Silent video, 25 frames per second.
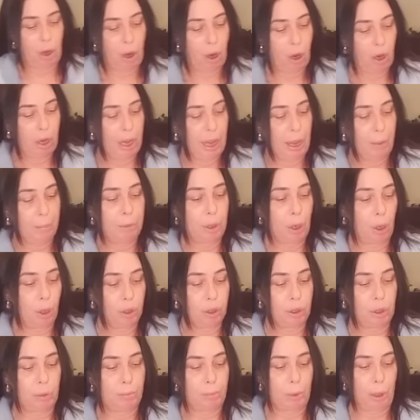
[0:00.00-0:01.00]
I am
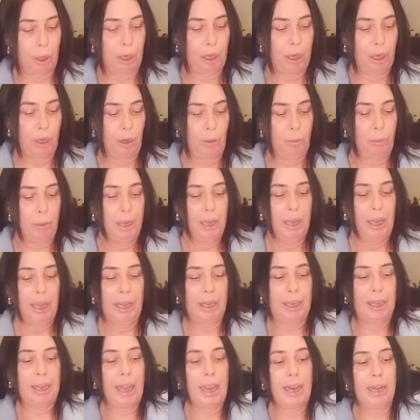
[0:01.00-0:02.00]
not buying them.
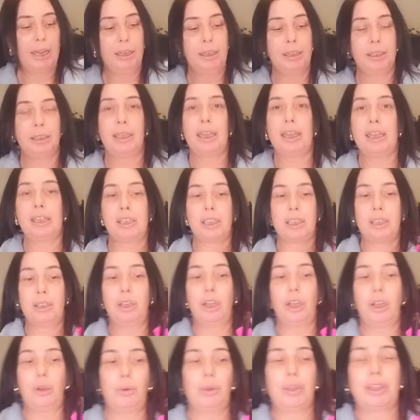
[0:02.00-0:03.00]
Again, these are
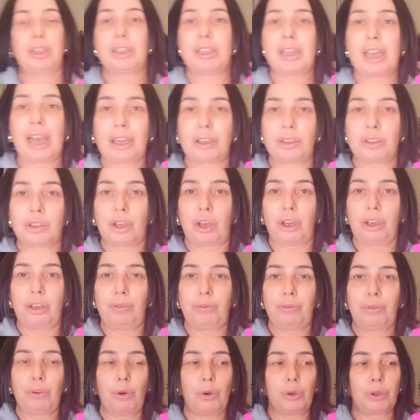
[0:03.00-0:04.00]
new with the tags on,
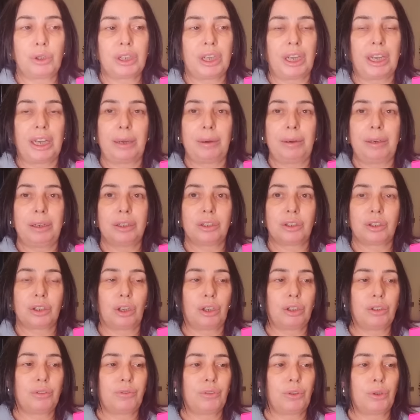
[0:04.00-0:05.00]
14,
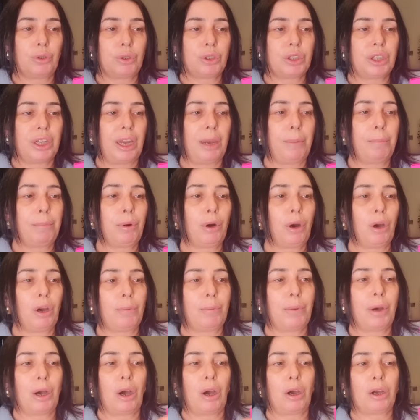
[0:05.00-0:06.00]
size 14,
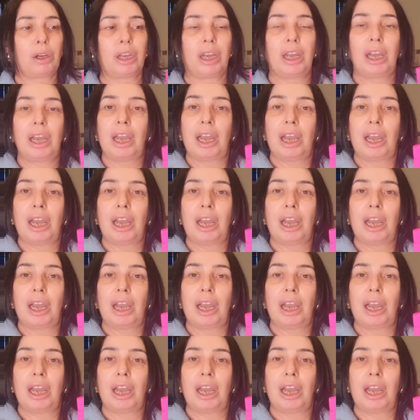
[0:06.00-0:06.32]
Primark,